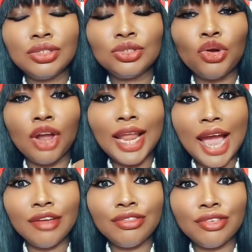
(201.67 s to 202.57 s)
to your
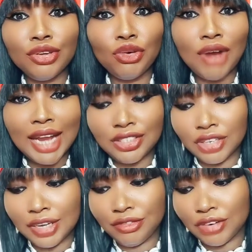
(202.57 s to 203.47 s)
life, you write
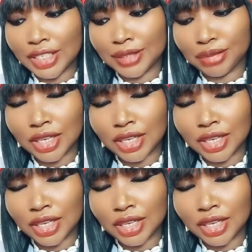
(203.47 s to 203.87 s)
your name from the